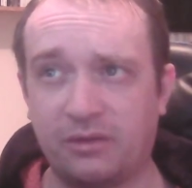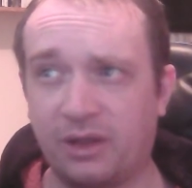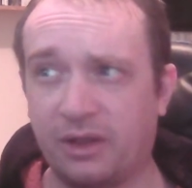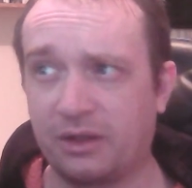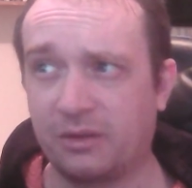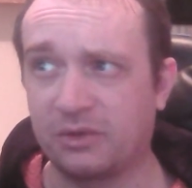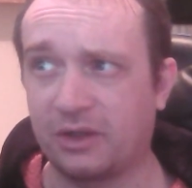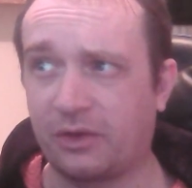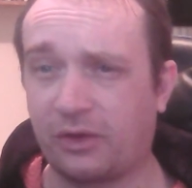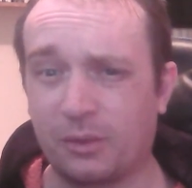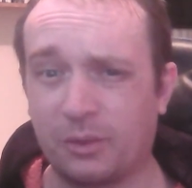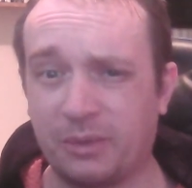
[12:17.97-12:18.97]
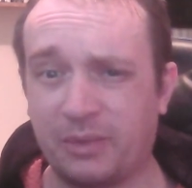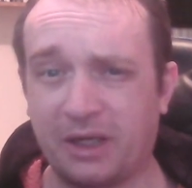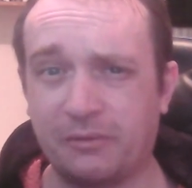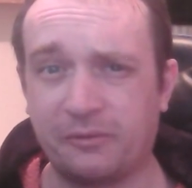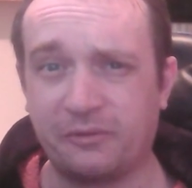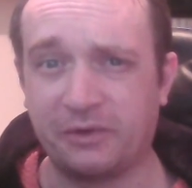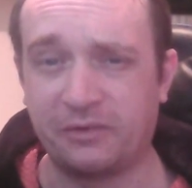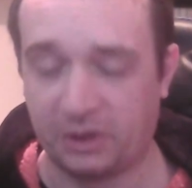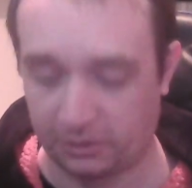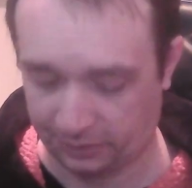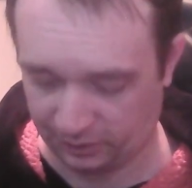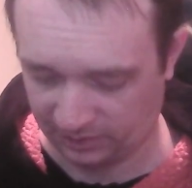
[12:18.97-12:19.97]
think it was like £3.50
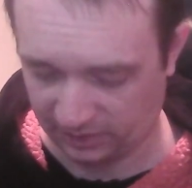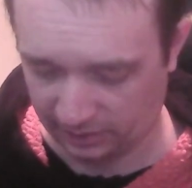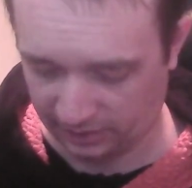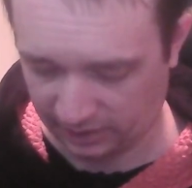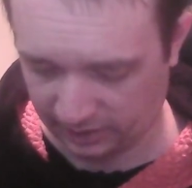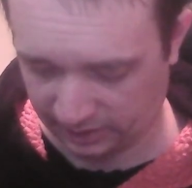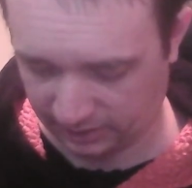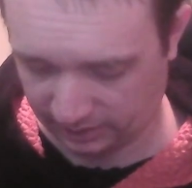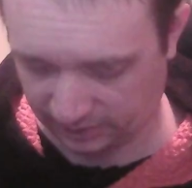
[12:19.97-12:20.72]
or something like that.